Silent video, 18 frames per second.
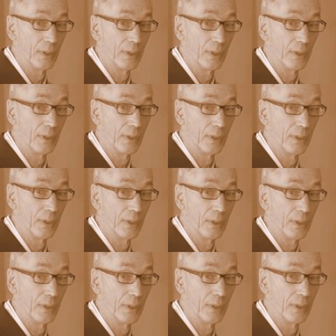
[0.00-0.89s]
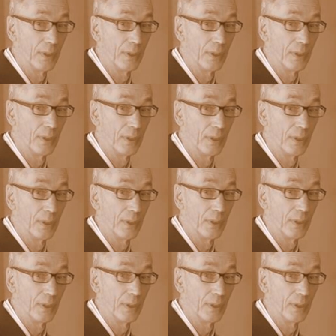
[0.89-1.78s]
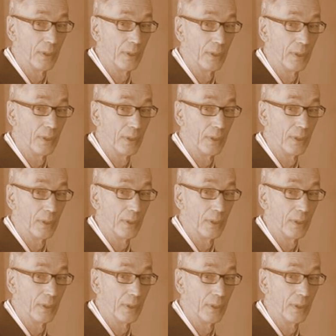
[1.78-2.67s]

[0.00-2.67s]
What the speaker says: Nothing is said.